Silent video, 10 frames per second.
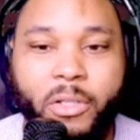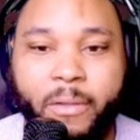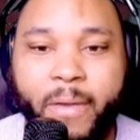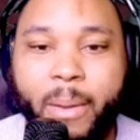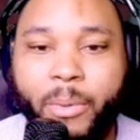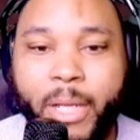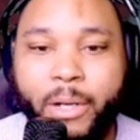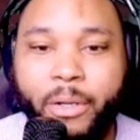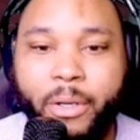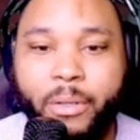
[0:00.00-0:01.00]
as the
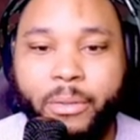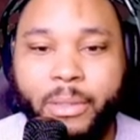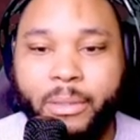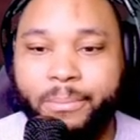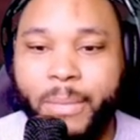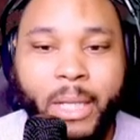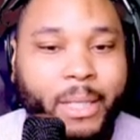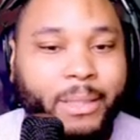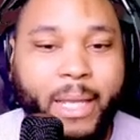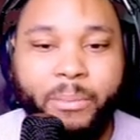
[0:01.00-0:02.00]
fabricator goes,
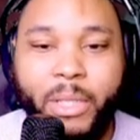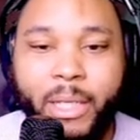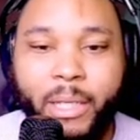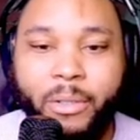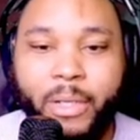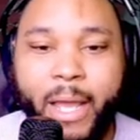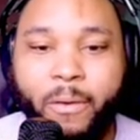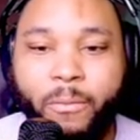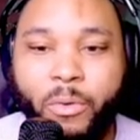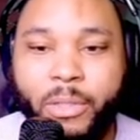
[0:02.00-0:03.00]
same thing,
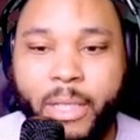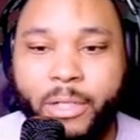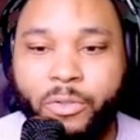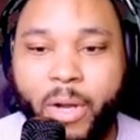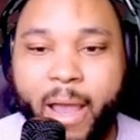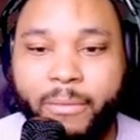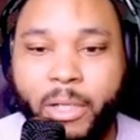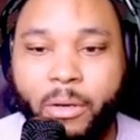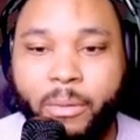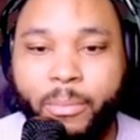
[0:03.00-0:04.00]
downforce and
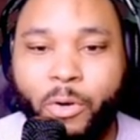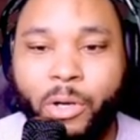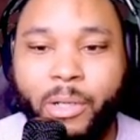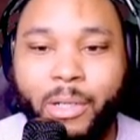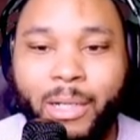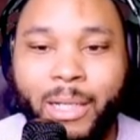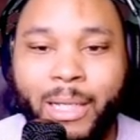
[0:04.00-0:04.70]
drafting are important.